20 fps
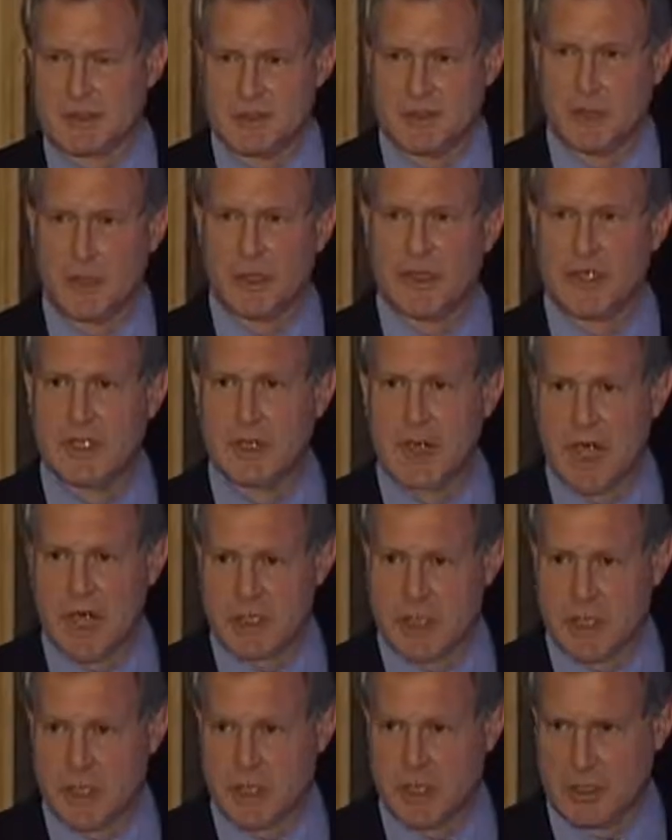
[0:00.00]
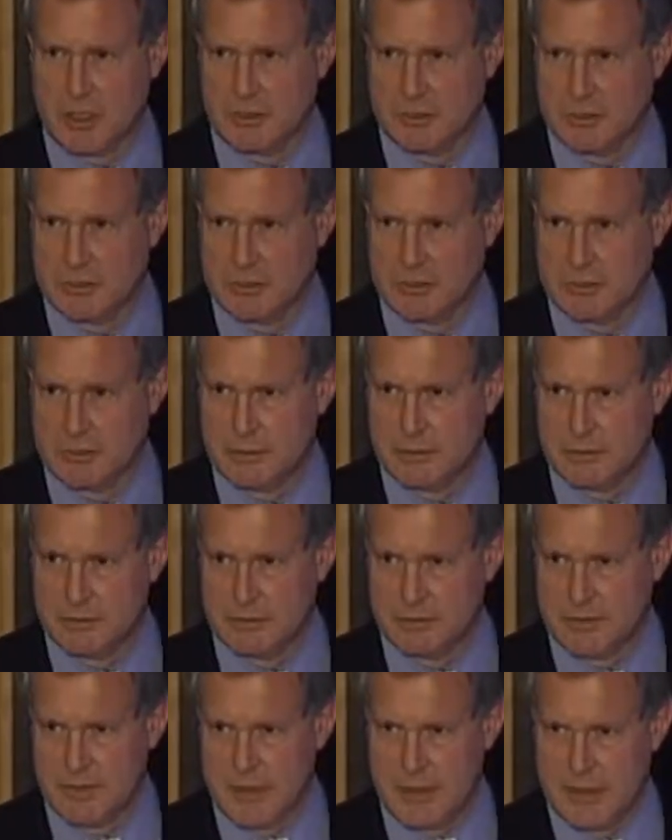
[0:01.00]
There's faulty logic here.
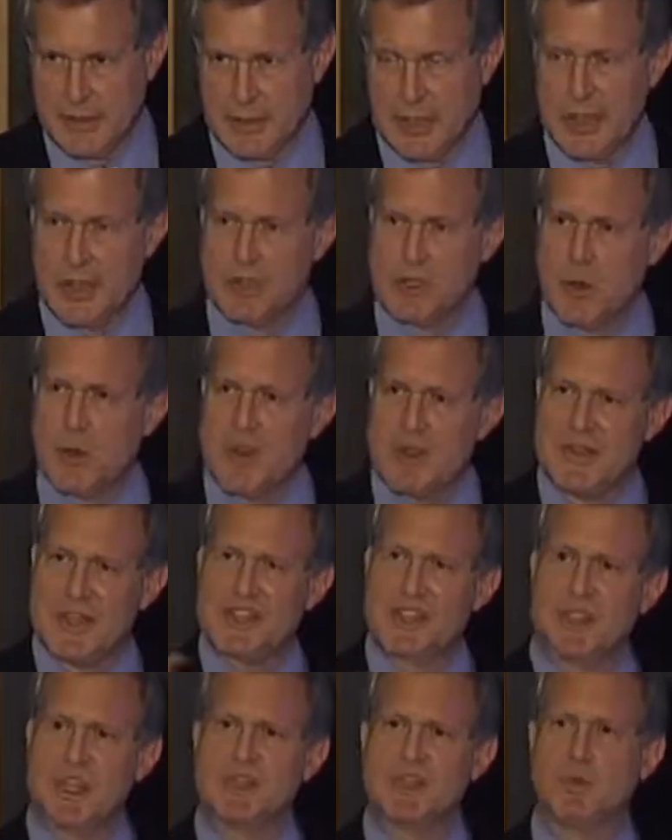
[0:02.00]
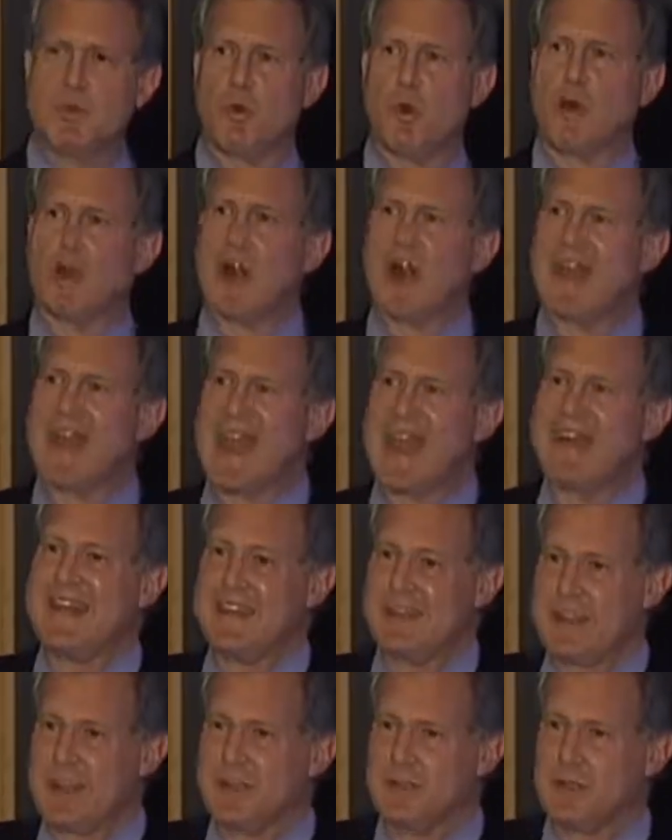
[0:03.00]
Okay? So this doesn't work on
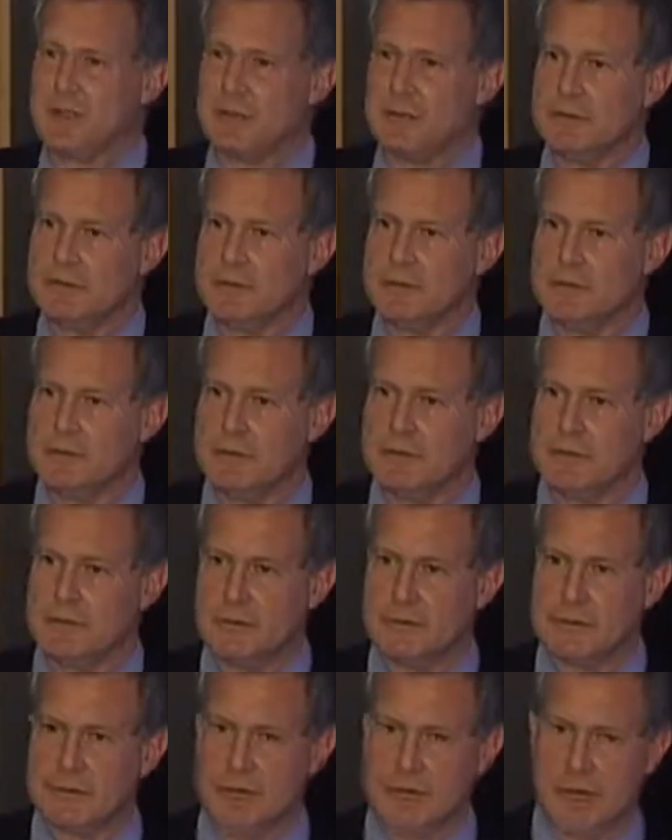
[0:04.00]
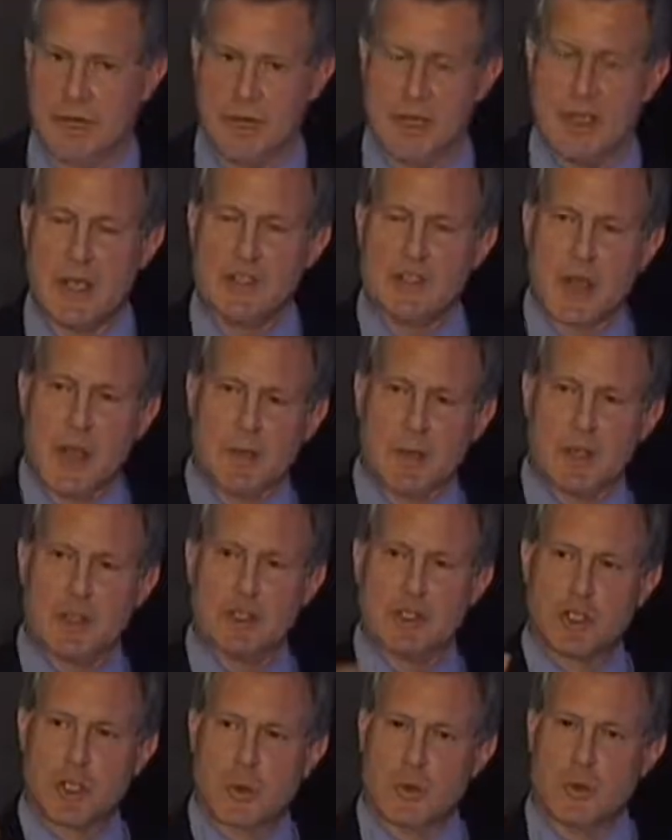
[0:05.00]
any level. All right? So I'm going to
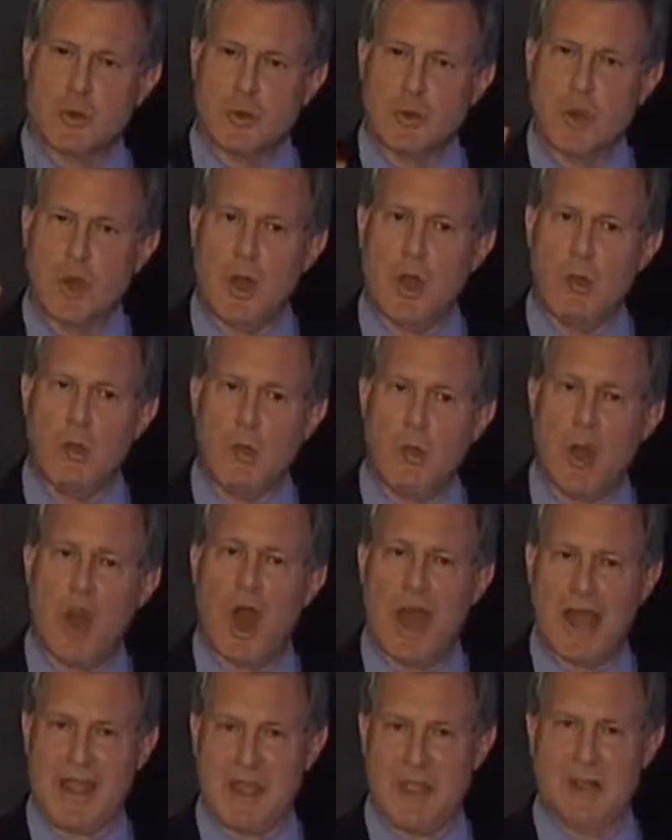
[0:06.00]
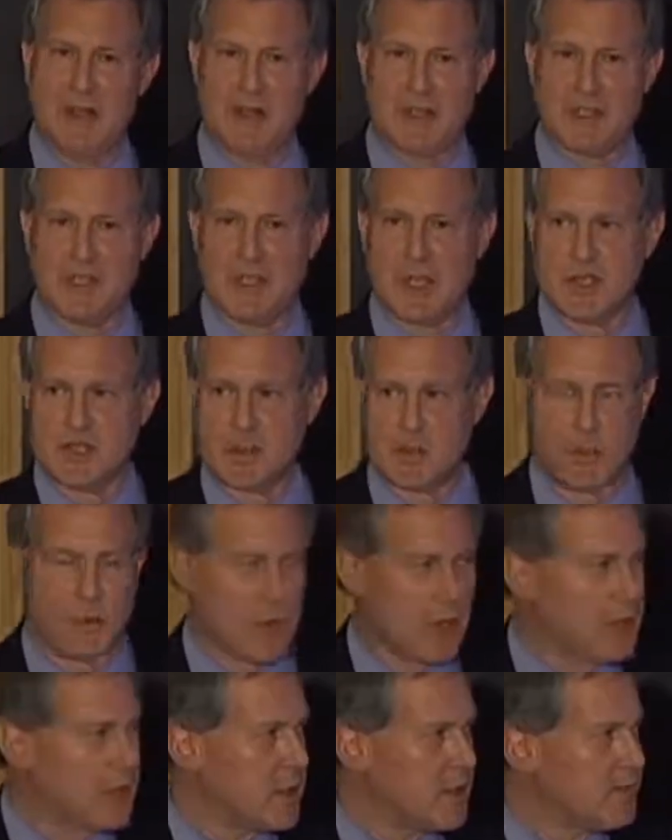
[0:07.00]
show you why this doesn't
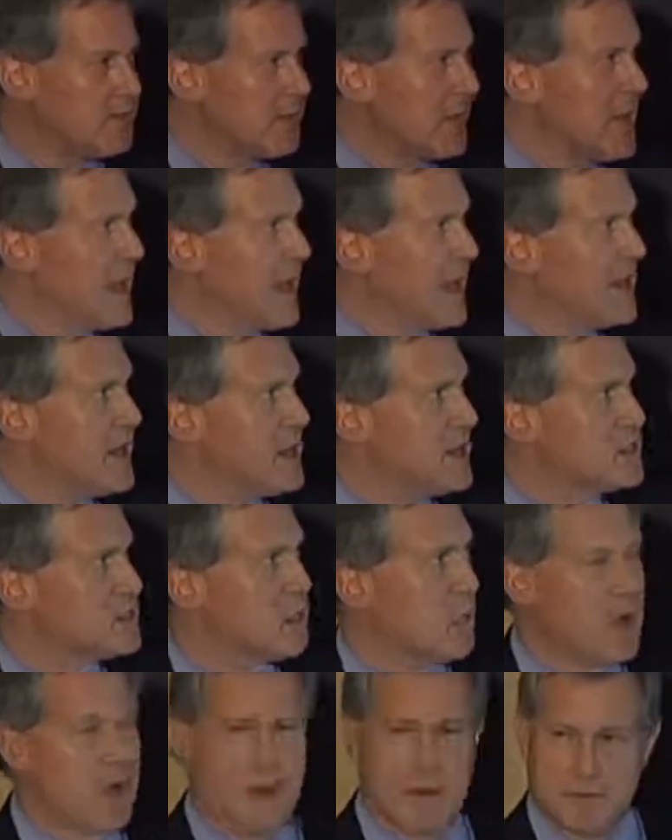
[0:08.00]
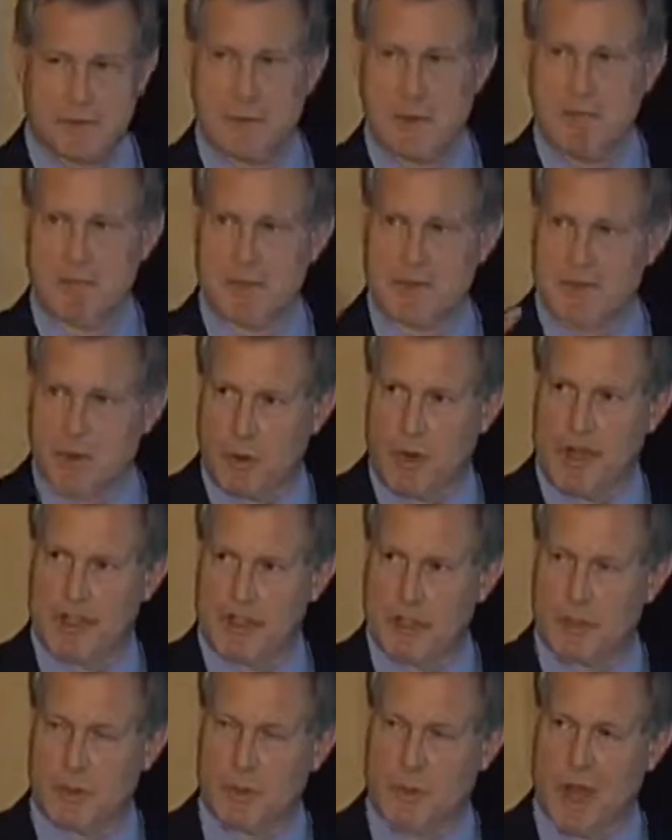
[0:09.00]
work. And here's what, but before I
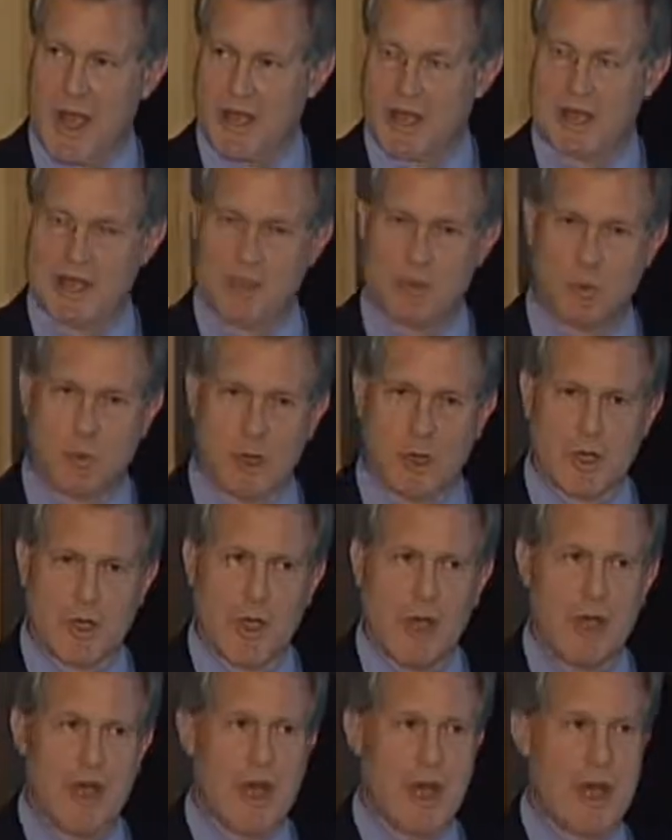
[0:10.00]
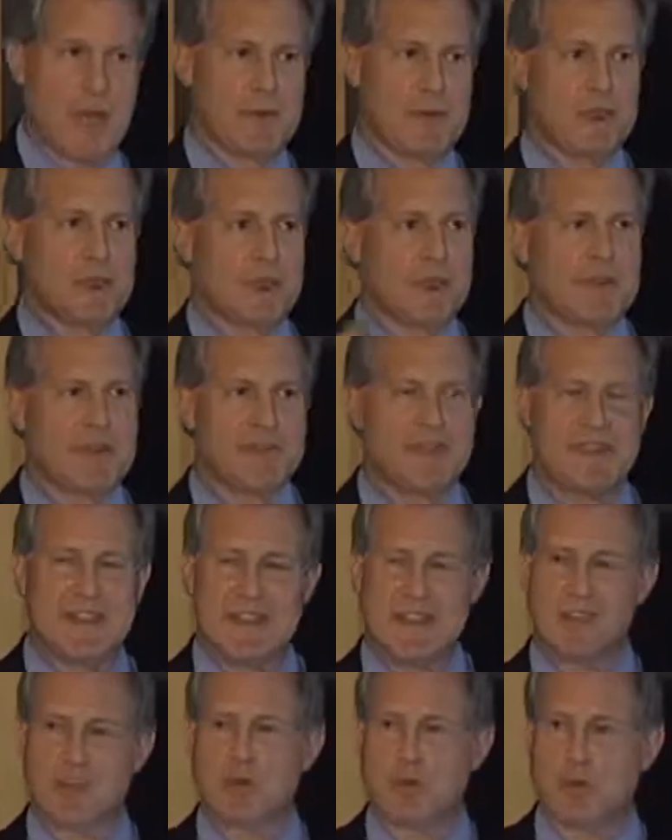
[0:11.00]
show you why it doesn't work, I'm going to show you that
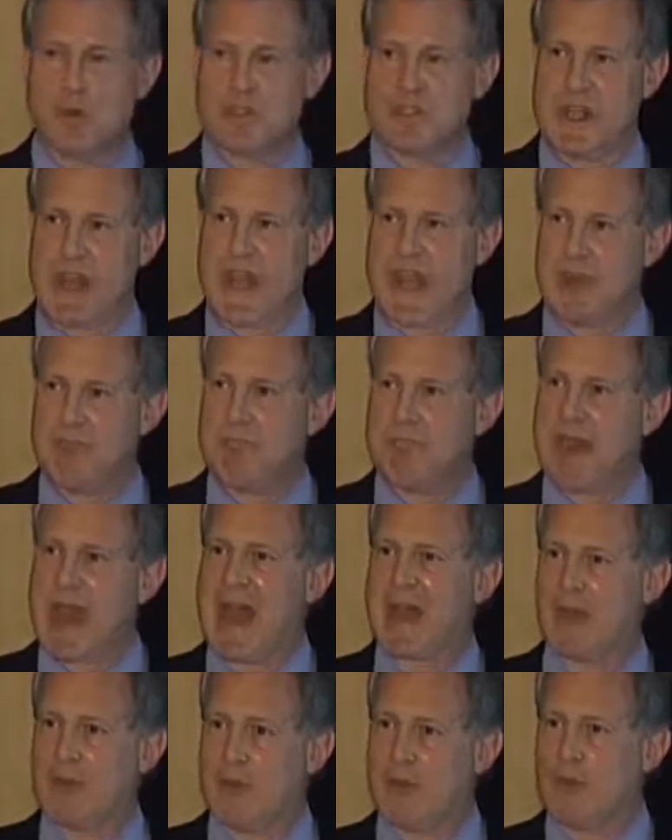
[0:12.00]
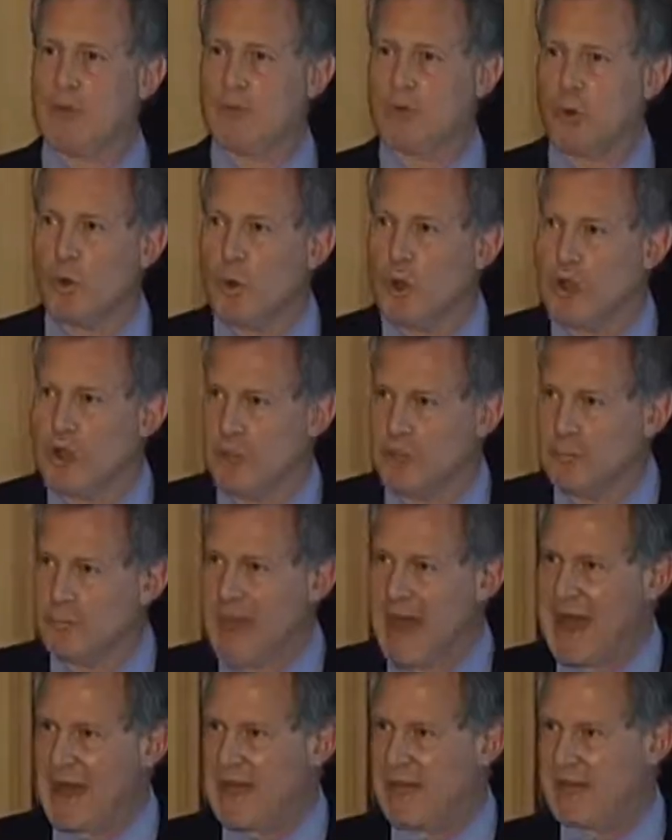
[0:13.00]
this was a battle royal
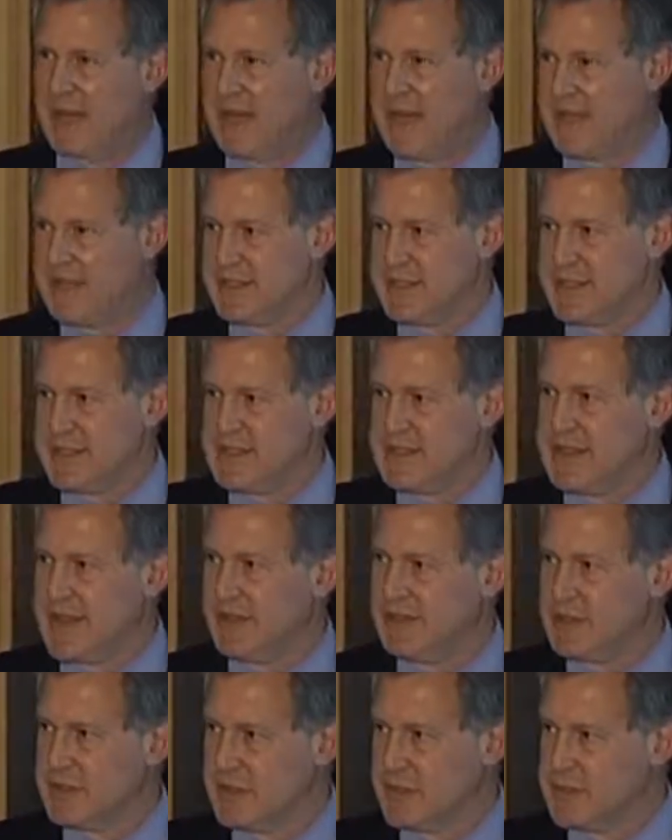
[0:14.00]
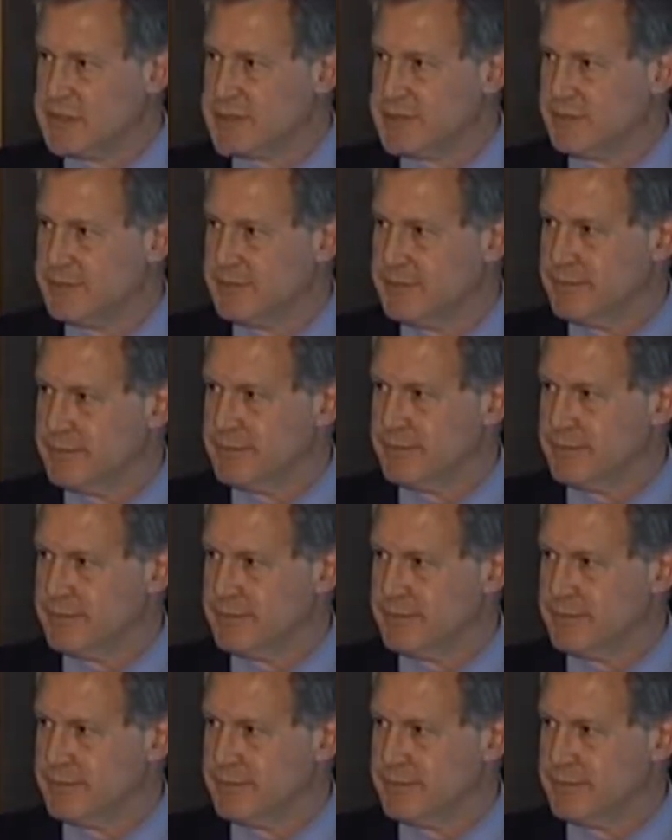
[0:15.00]
back in the 1970s.